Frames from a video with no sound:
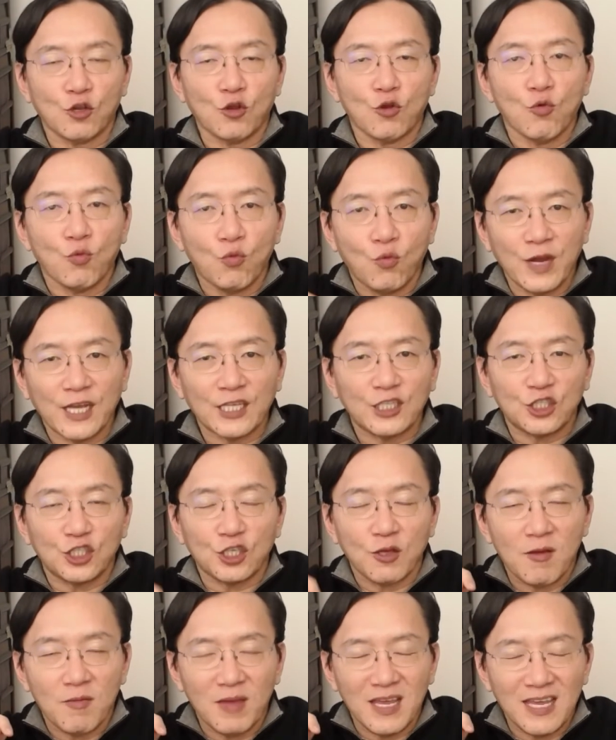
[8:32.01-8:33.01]
which
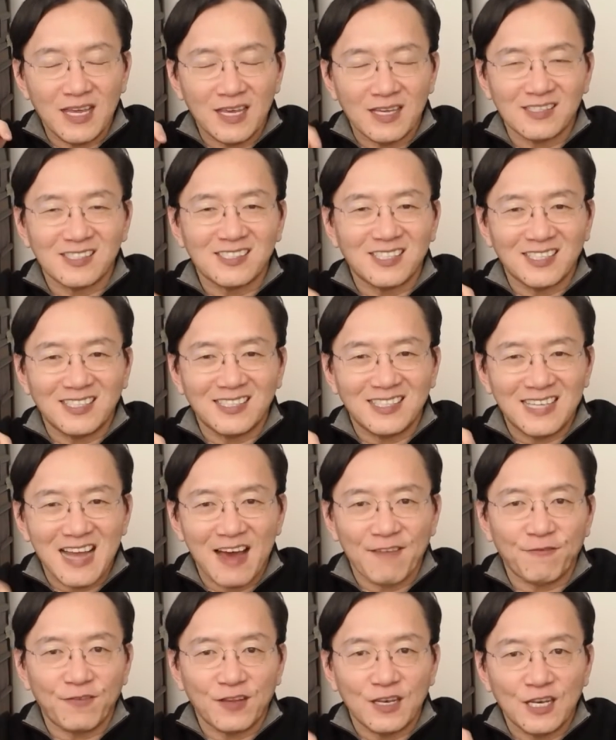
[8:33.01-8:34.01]
is the
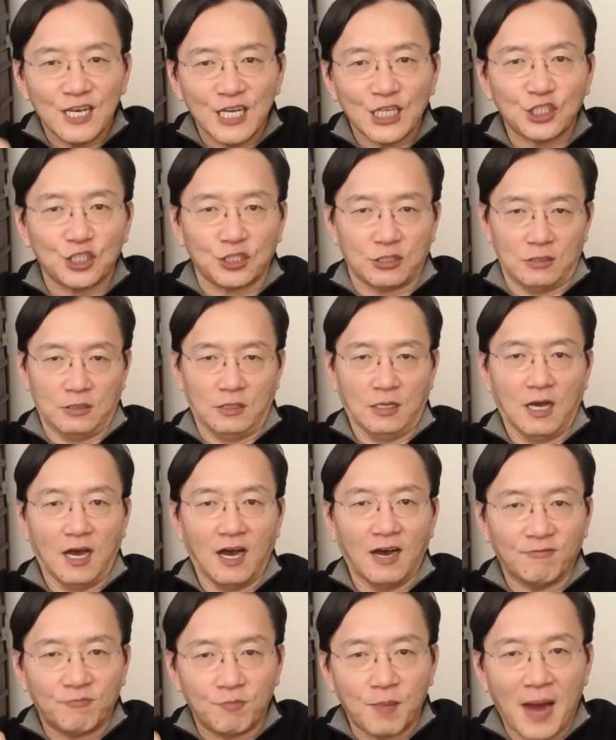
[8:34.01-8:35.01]
definition
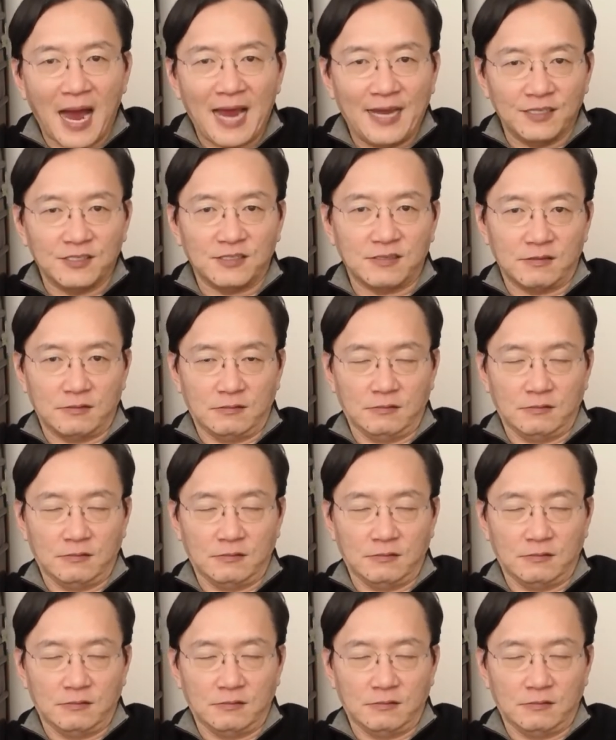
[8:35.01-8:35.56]
of bias.